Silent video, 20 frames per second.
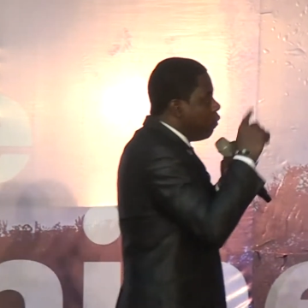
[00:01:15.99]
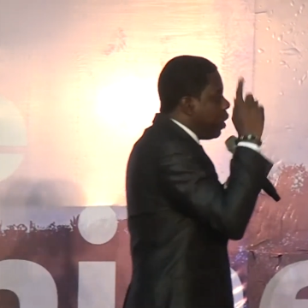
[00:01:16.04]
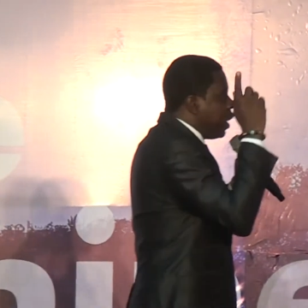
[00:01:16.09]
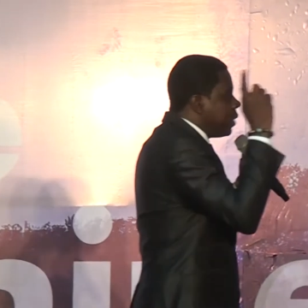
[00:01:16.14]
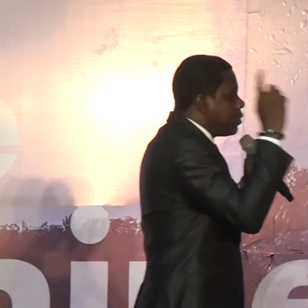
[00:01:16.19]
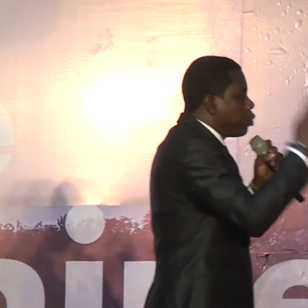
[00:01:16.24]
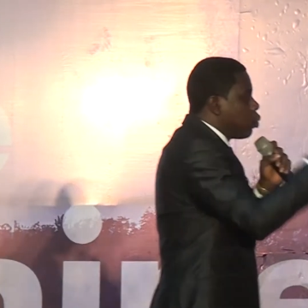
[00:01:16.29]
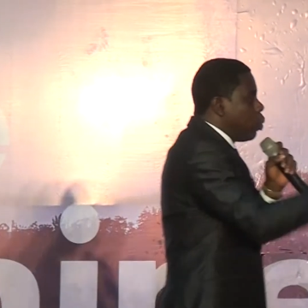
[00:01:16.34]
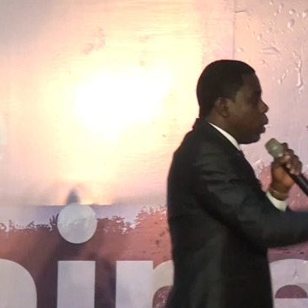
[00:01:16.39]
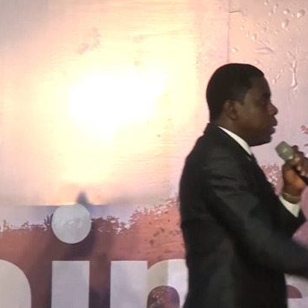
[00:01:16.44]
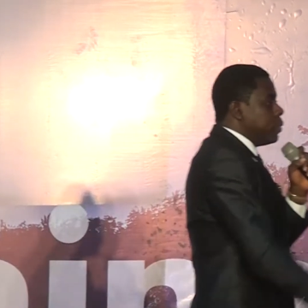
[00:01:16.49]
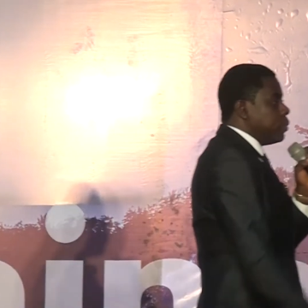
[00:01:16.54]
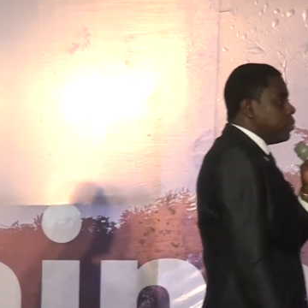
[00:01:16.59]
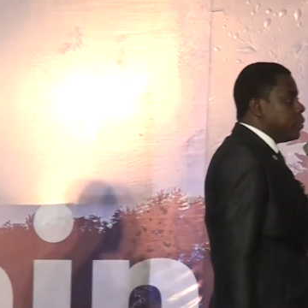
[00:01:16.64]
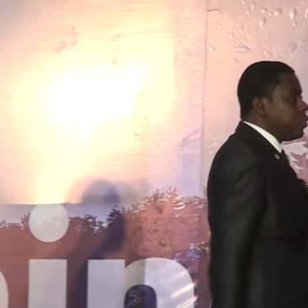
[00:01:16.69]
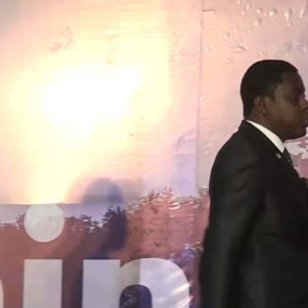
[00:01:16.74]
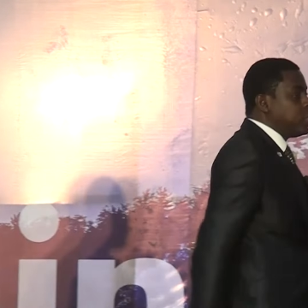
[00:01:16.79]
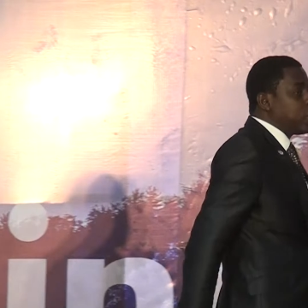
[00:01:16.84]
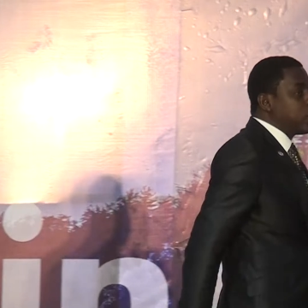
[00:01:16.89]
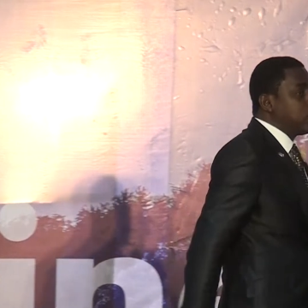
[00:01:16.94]
verse 1.
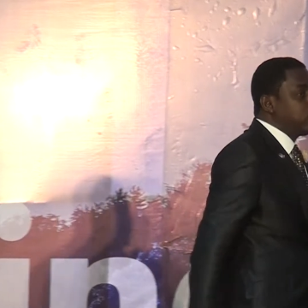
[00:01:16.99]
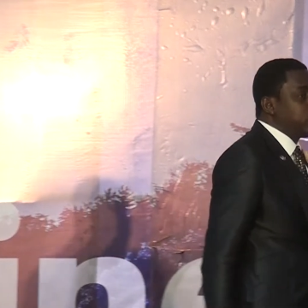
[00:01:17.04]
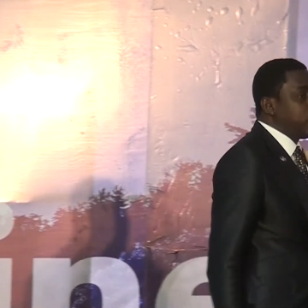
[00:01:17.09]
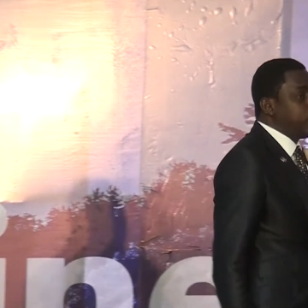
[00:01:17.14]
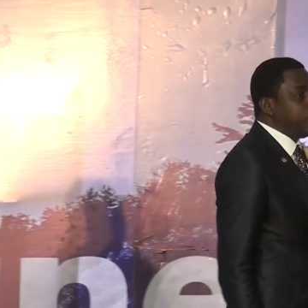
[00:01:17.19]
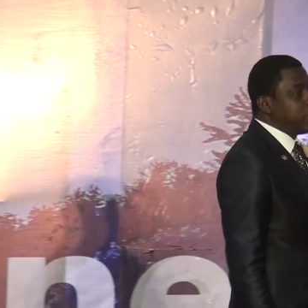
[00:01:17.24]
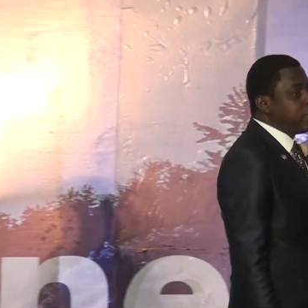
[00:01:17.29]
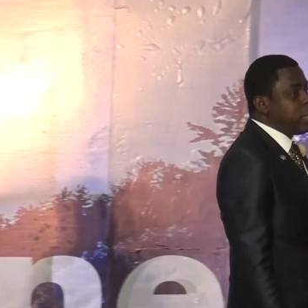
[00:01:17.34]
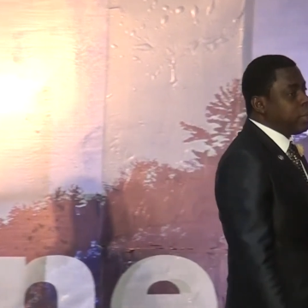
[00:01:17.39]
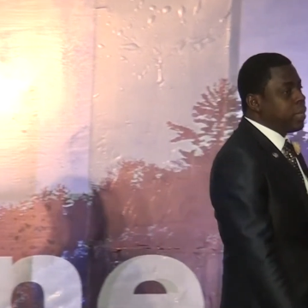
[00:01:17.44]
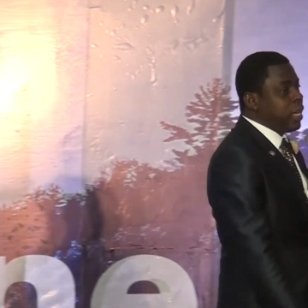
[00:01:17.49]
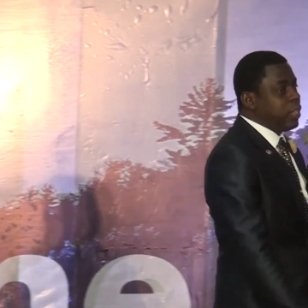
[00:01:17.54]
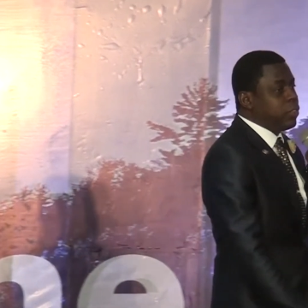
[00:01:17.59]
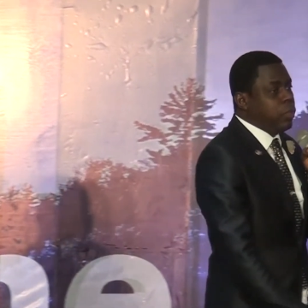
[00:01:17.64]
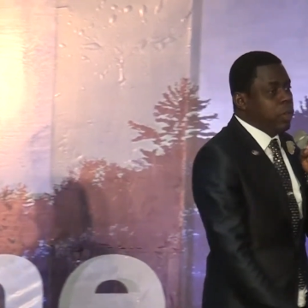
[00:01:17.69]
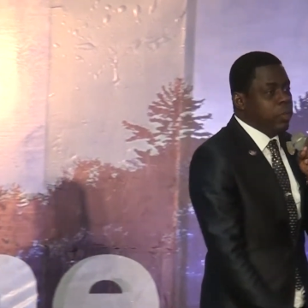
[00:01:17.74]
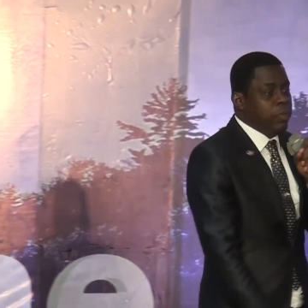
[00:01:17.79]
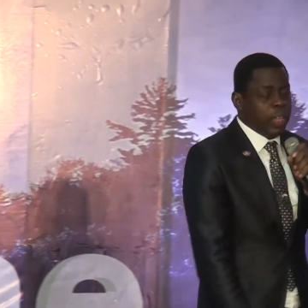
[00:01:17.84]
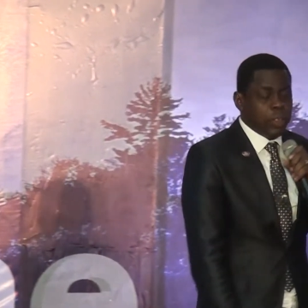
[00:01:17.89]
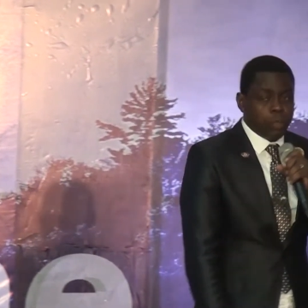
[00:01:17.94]
2 Samuel,
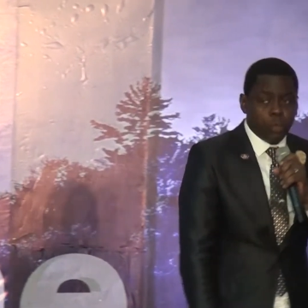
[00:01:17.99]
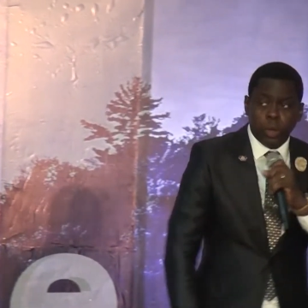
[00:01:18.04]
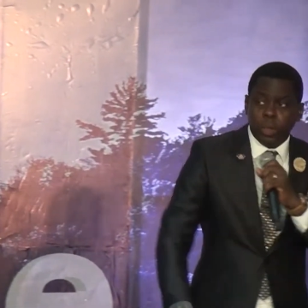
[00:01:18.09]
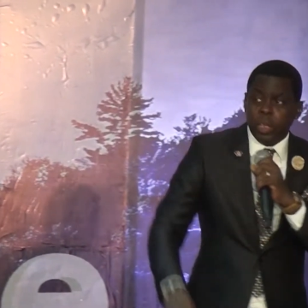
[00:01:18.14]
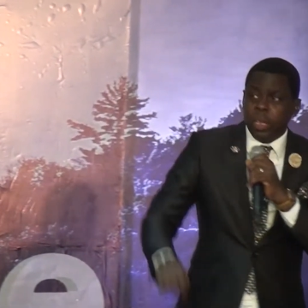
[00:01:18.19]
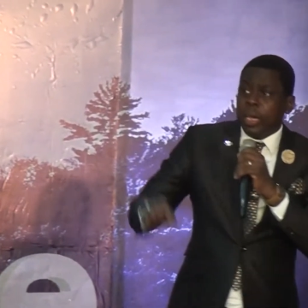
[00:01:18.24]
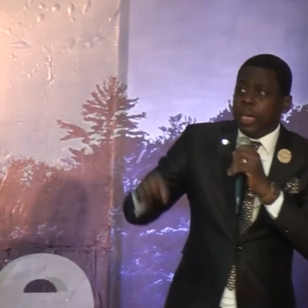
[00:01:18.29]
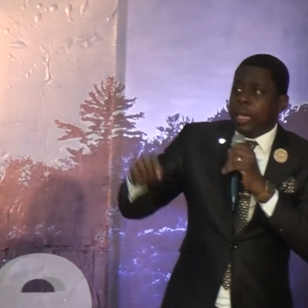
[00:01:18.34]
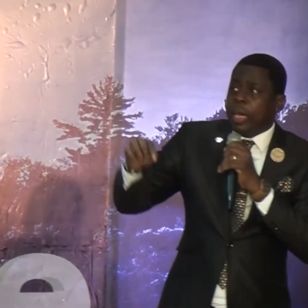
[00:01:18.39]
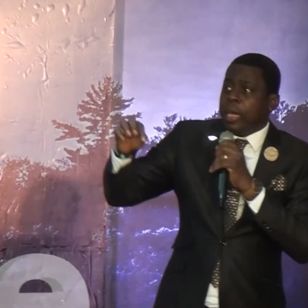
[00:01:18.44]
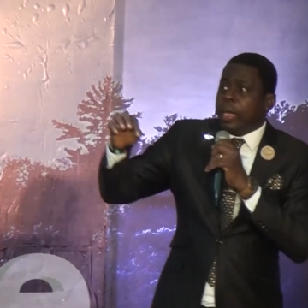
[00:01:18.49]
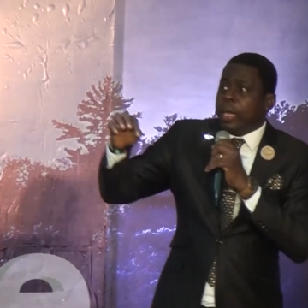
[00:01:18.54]
chapter 3, verse 1.